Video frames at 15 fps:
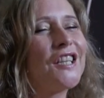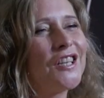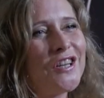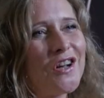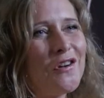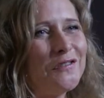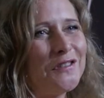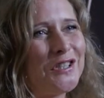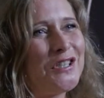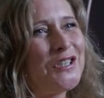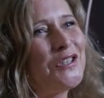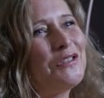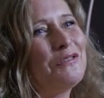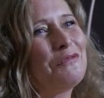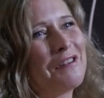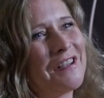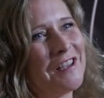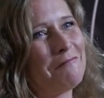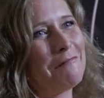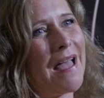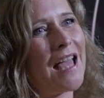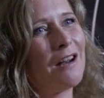Good afternoon,
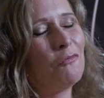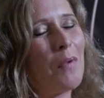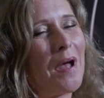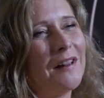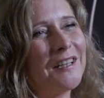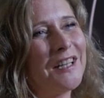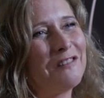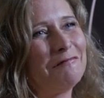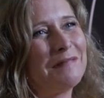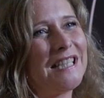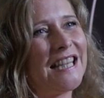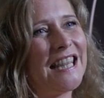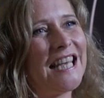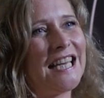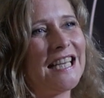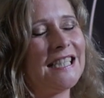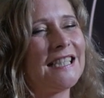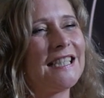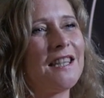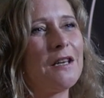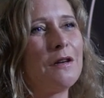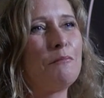Wim, and welcome to
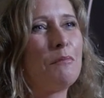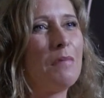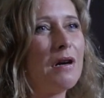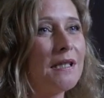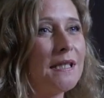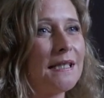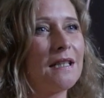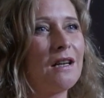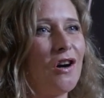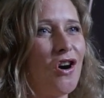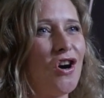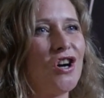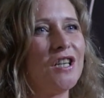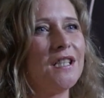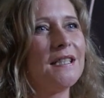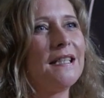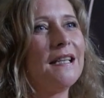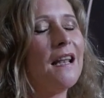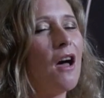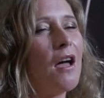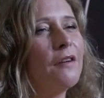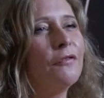this, the MasterCard
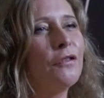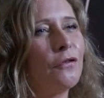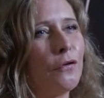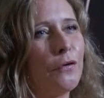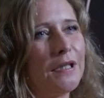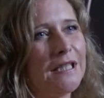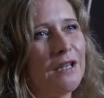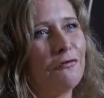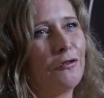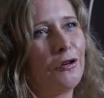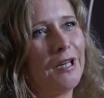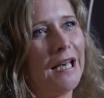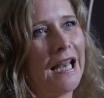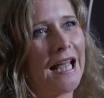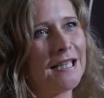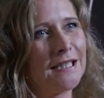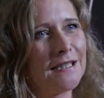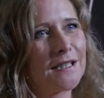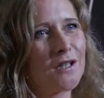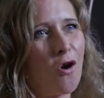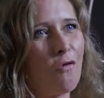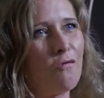Life Through a Different
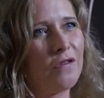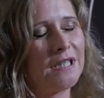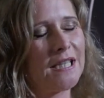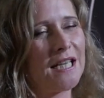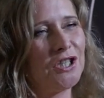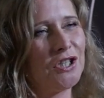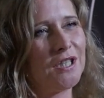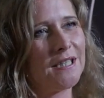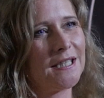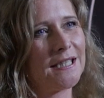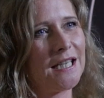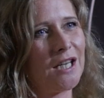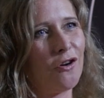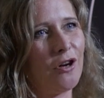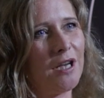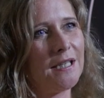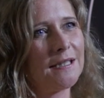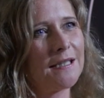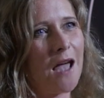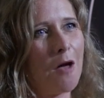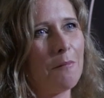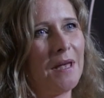Lens conversation series,
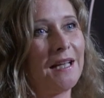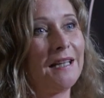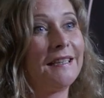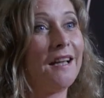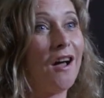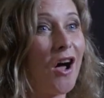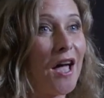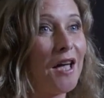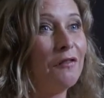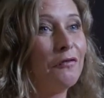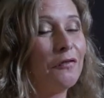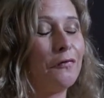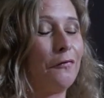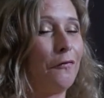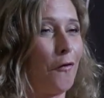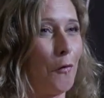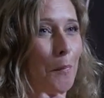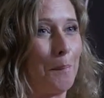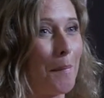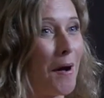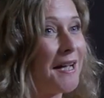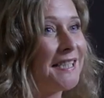coming live
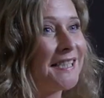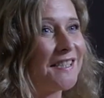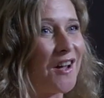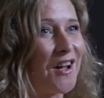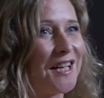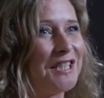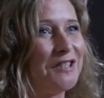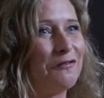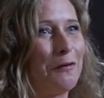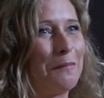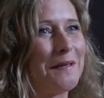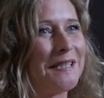from my side from the